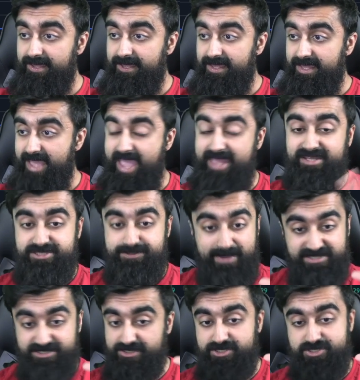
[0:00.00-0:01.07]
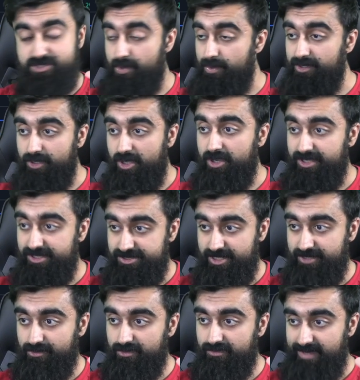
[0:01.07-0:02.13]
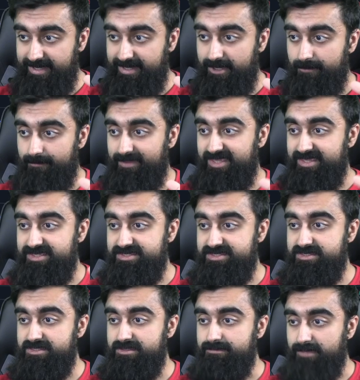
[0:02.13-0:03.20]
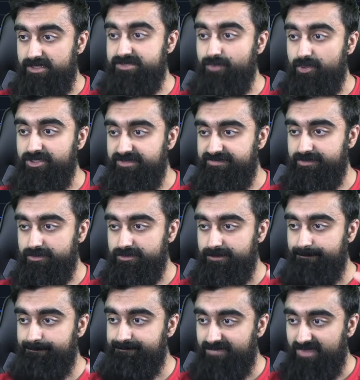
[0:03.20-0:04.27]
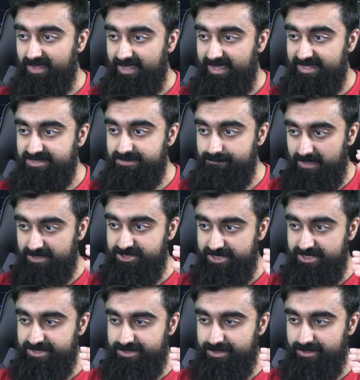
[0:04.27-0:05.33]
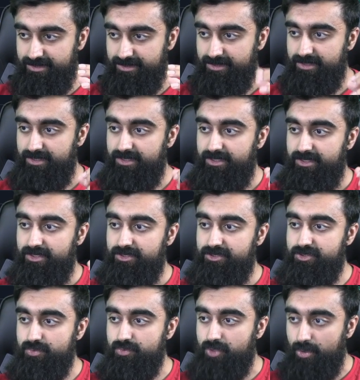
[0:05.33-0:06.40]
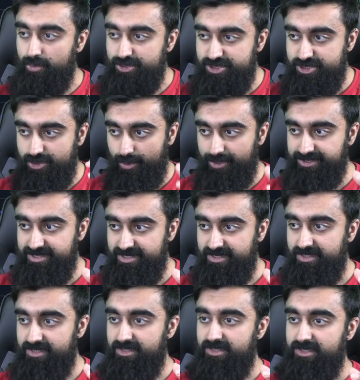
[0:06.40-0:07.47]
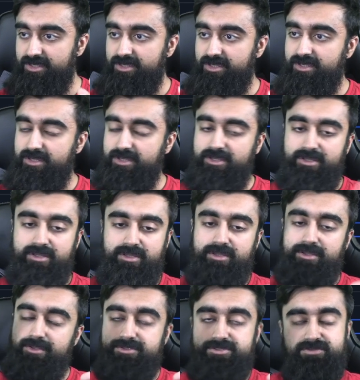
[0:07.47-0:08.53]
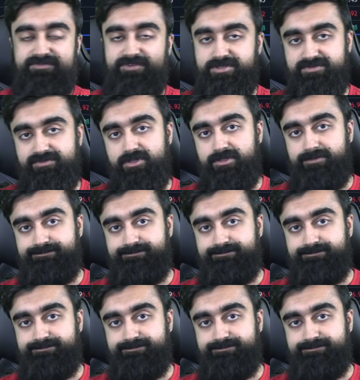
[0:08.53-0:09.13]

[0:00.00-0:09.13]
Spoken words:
and especially just going long in general right now, is much more difficult. It's much easier to go short. First of all,